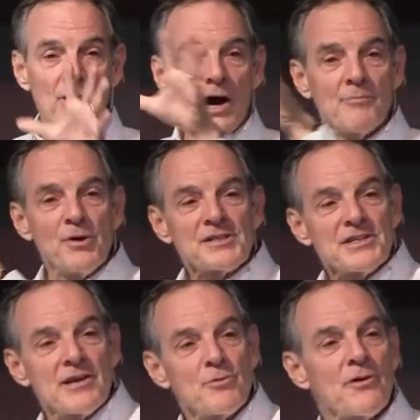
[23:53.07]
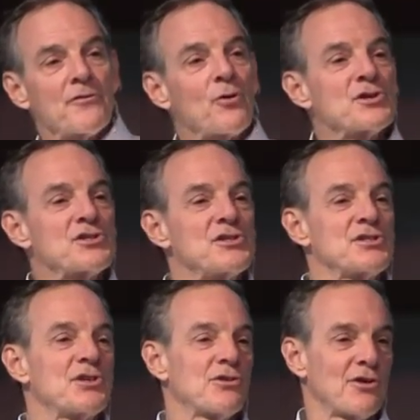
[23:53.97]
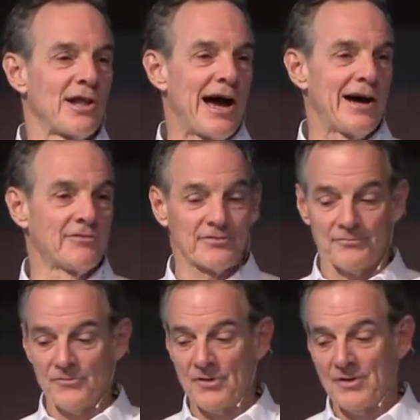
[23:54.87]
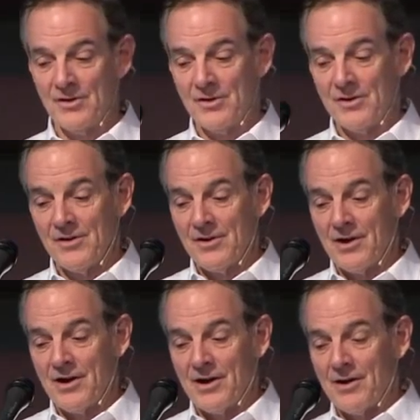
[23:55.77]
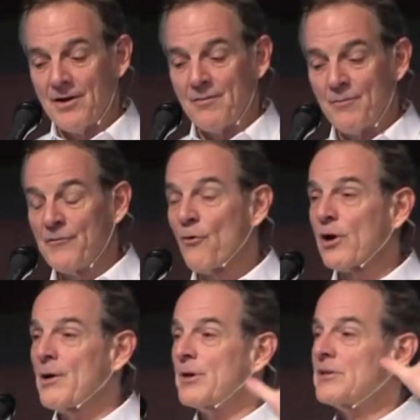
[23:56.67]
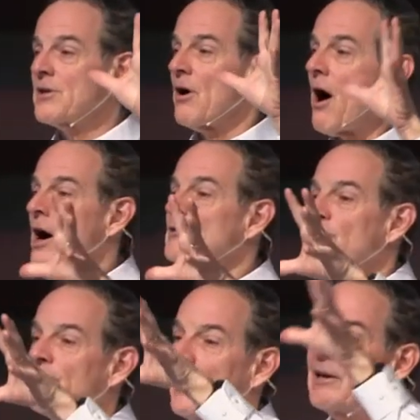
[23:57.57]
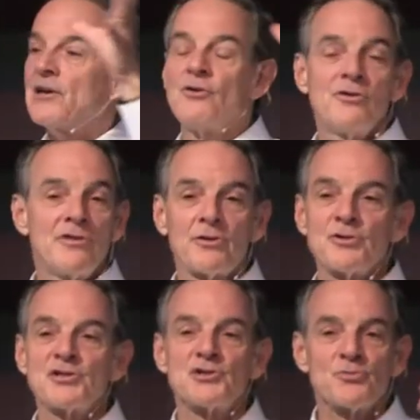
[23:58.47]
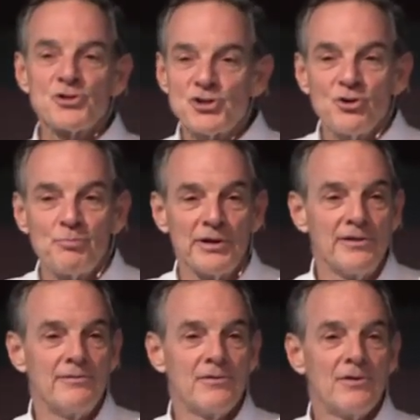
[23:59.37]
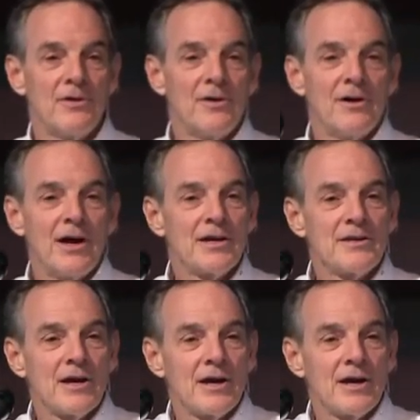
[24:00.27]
God brings a number of Christians into their lives. Uh, before coming to Oxford, they concluded that Christians were stupid and,